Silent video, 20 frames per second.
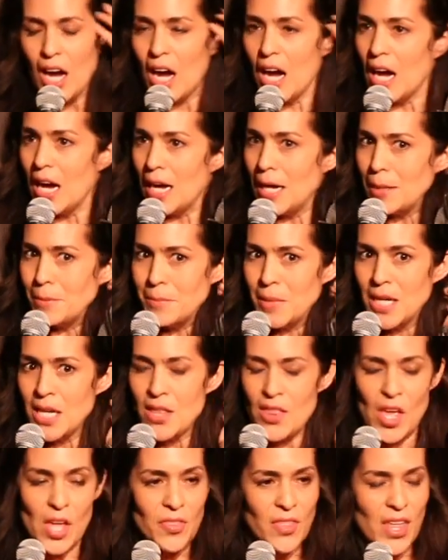Then
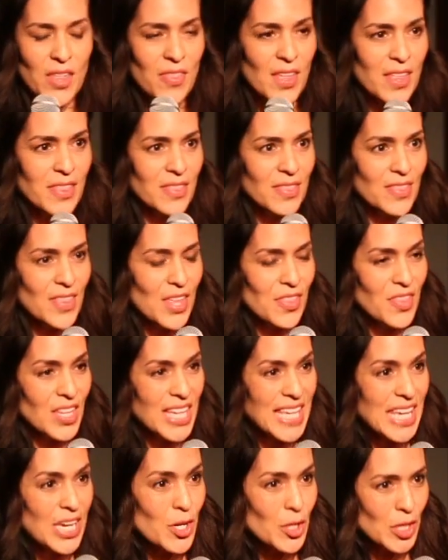the
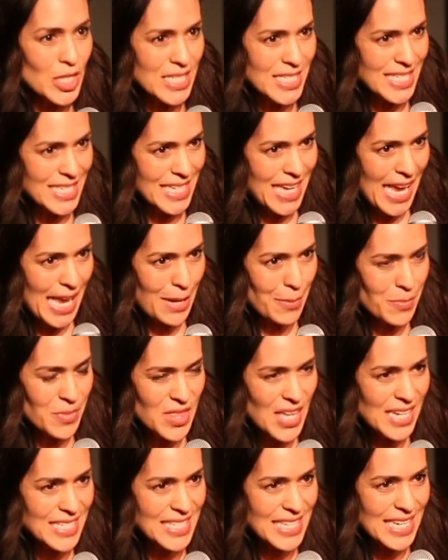gear list came.
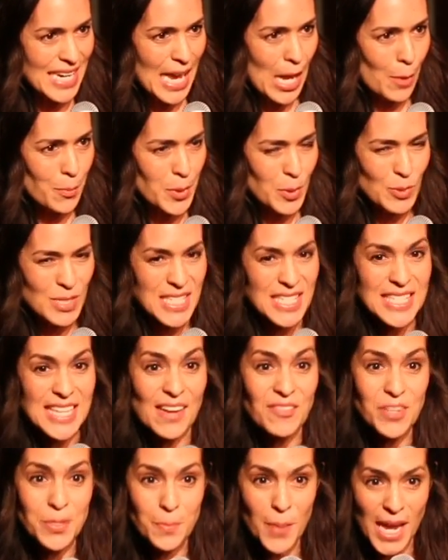That didn't help. It was
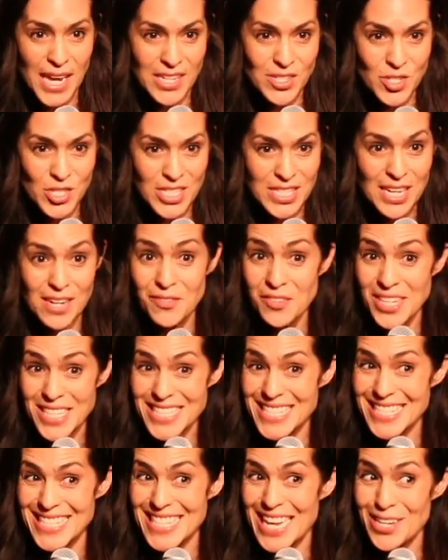7 pages of
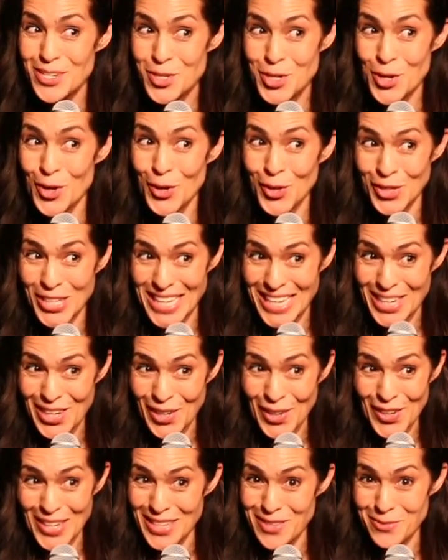essential
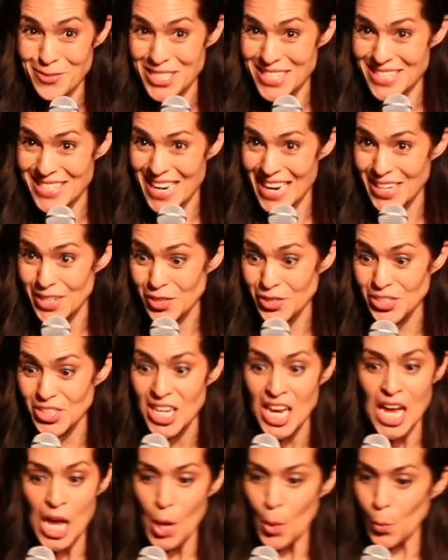gear, it was titled,
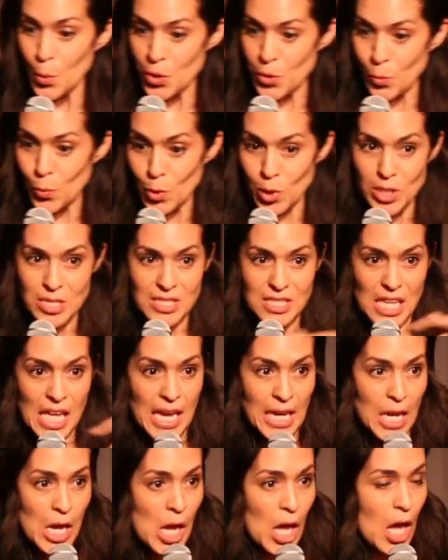with words
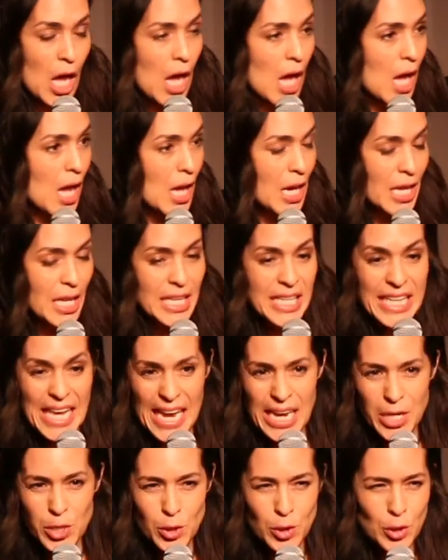like
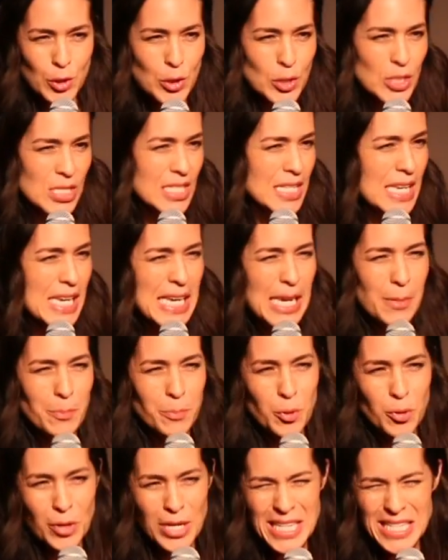gaiters,
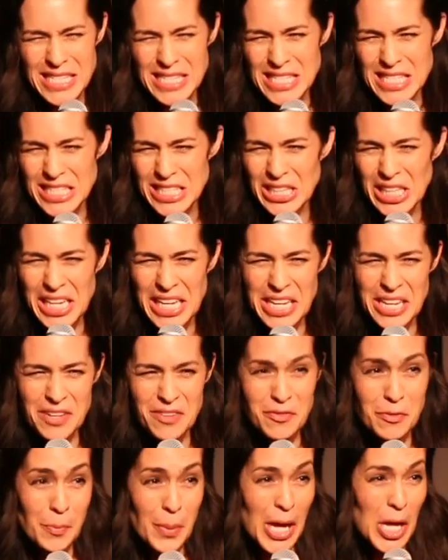neoprene
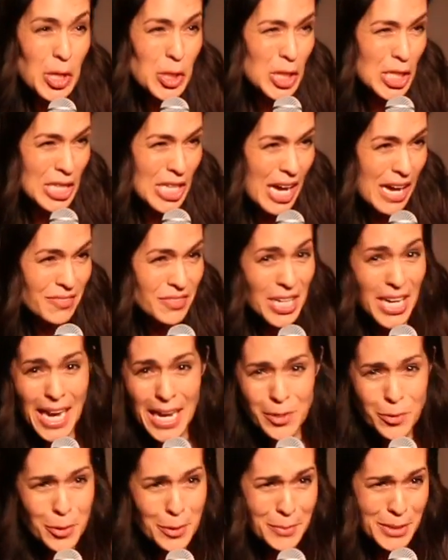sleeve, balaclava.
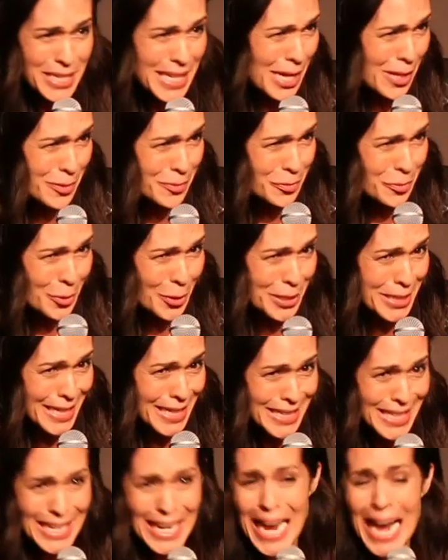I grew up in
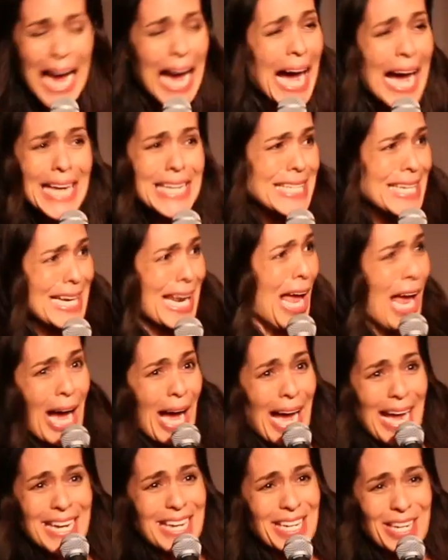California. Like I
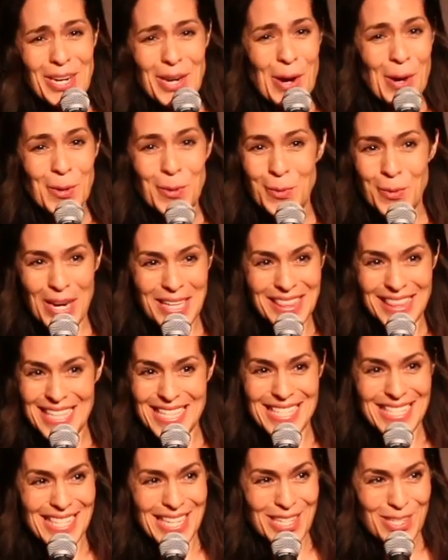didn't know what
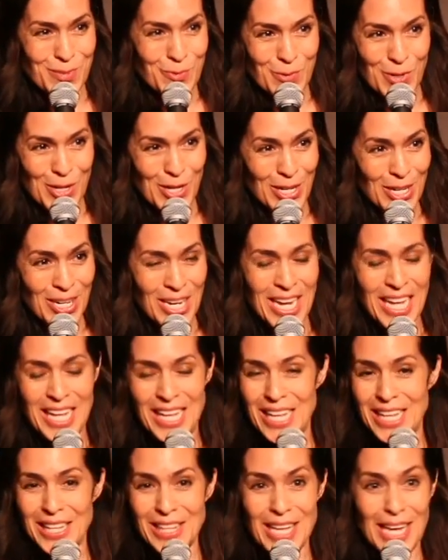these things were,
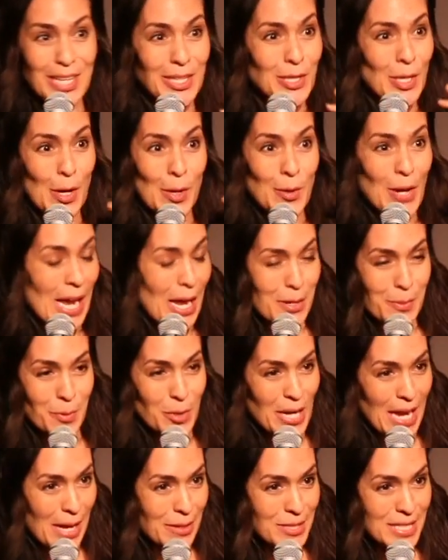let alone how to
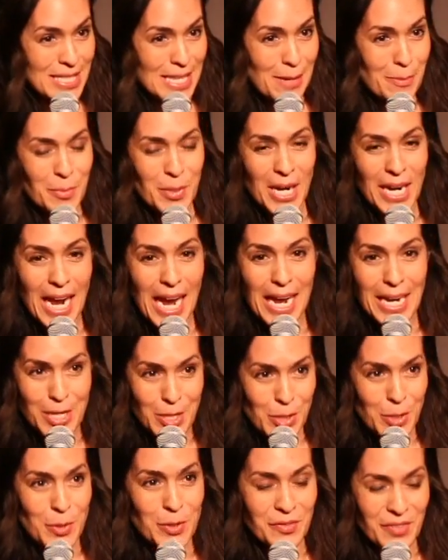pronounce them, but I
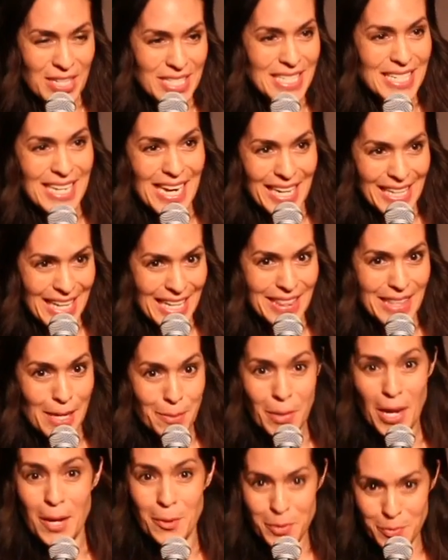knew if I did not get
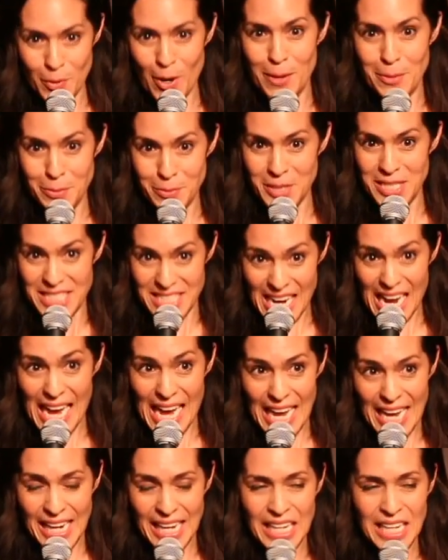them, I would probably
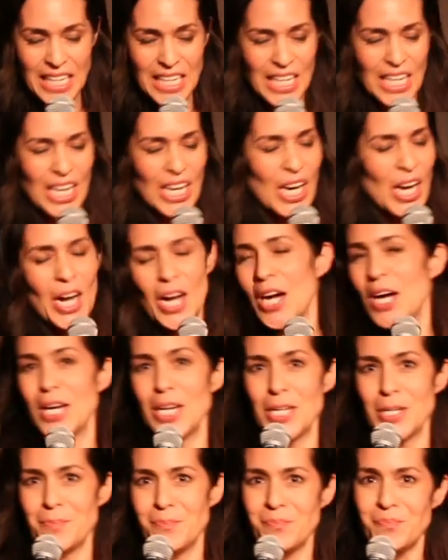die.
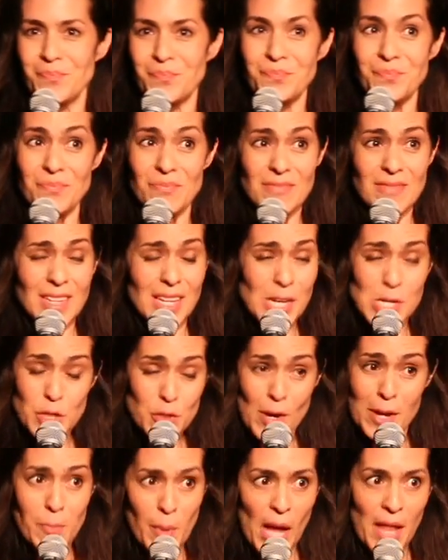
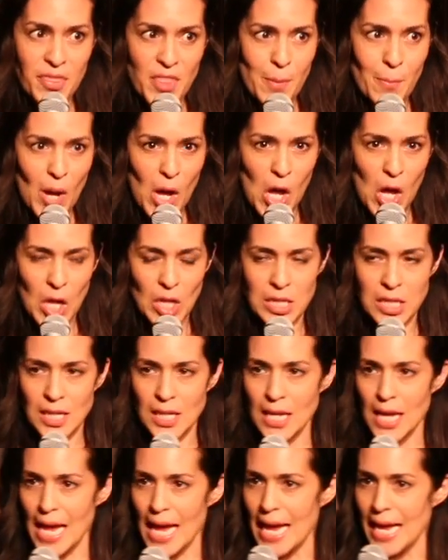So I bought them all,
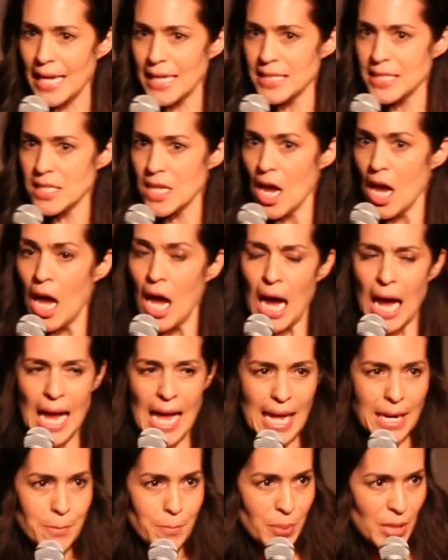and I
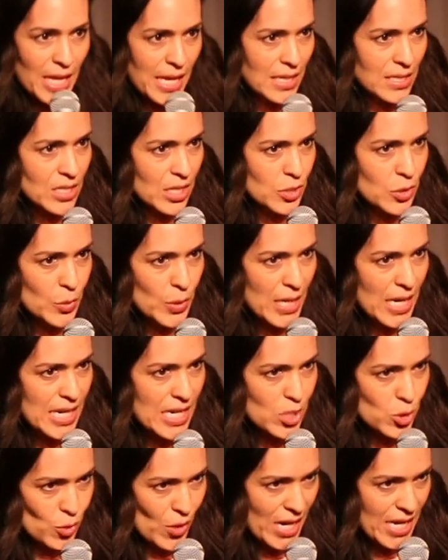hadn't planned on doing
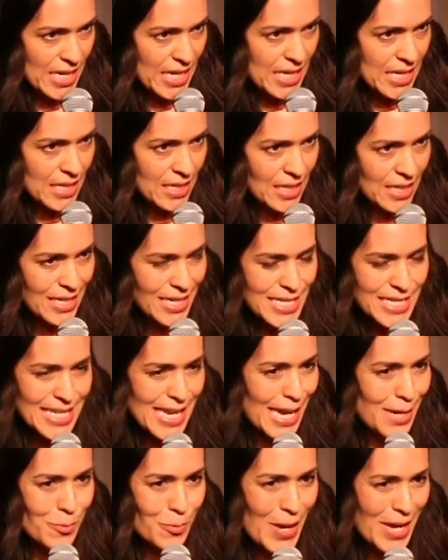any training because
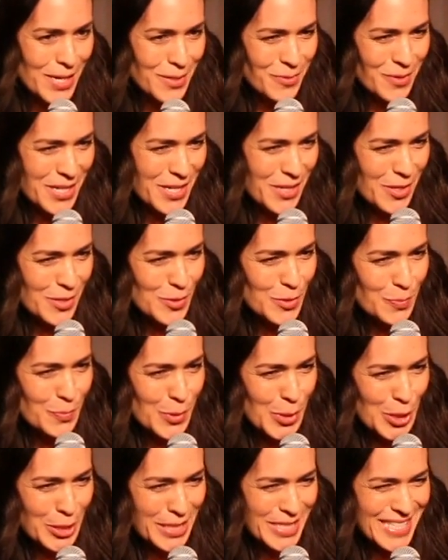I read in one of those
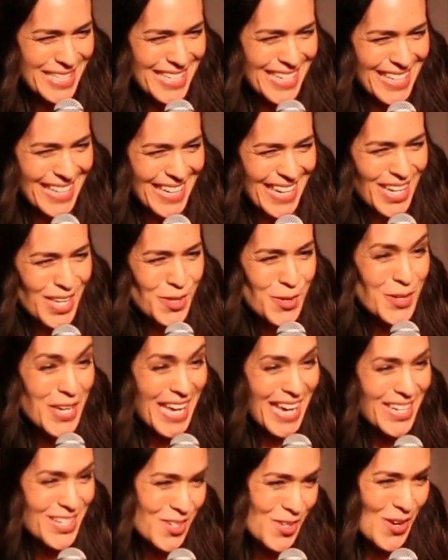books, you
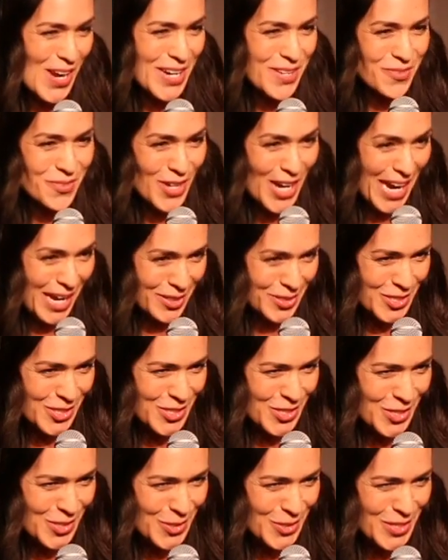can't train for
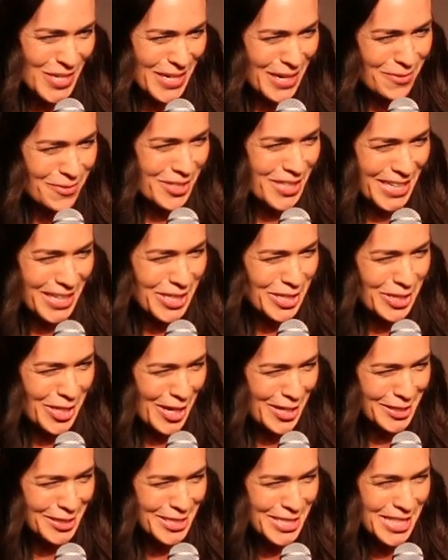altitude, and I really
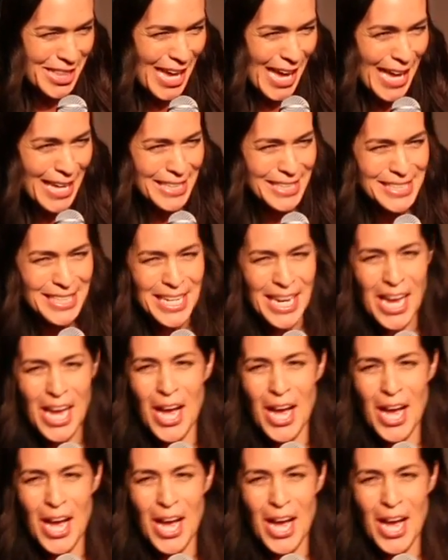clung to that.